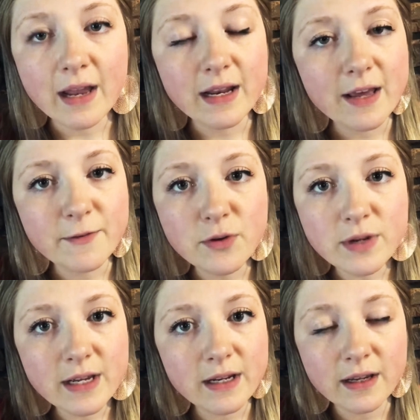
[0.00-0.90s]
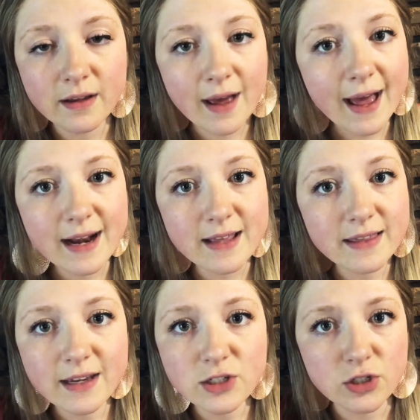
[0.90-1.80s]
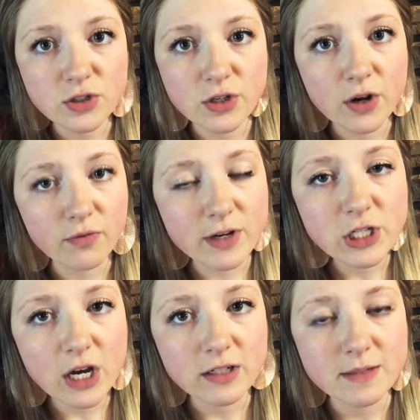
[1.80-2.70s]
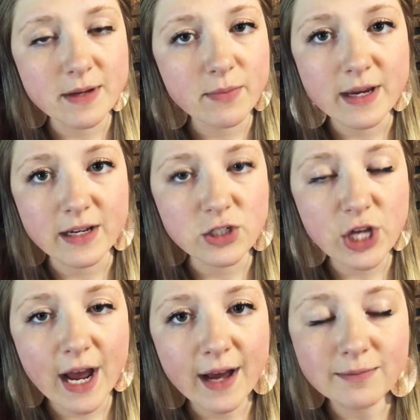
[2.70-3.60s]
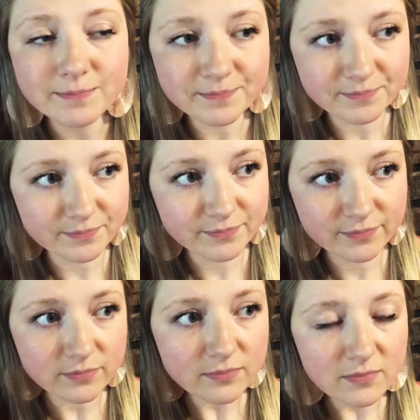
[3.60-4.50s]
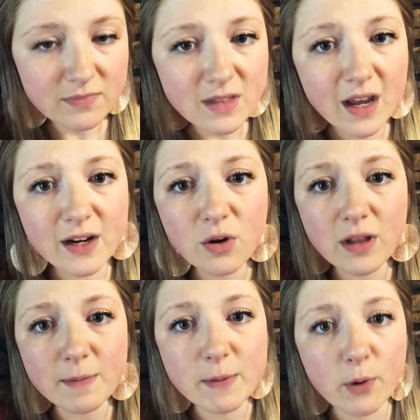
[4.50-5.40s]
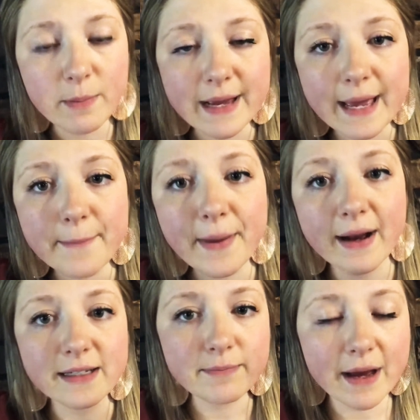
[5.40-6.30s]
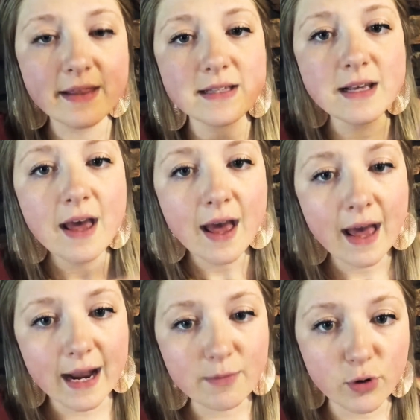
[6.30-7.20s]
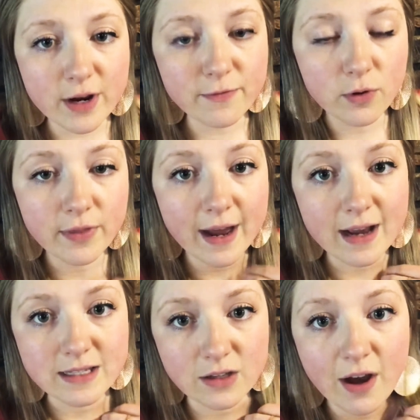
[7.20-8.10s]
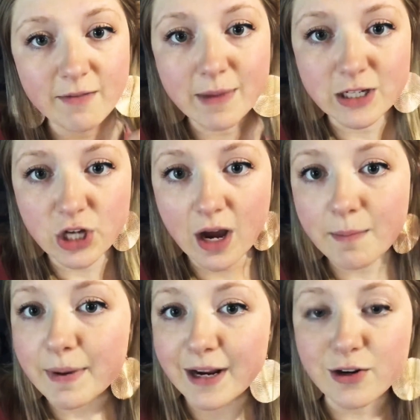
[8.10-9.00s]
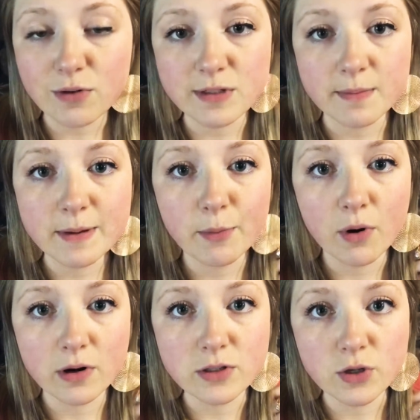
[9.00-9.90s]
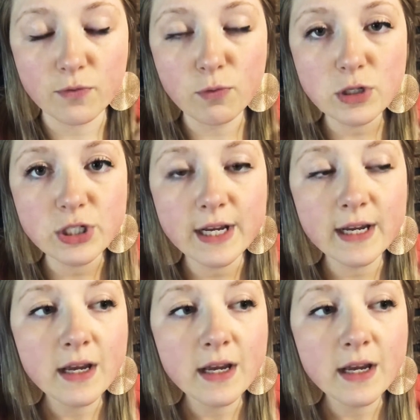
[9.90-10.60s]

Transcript: if you need anything, just, reach out to me. We can chat. I know a lot of people are being impacted by this, and I'm grateful that I still have my job, but I know some people aren't so fortunate.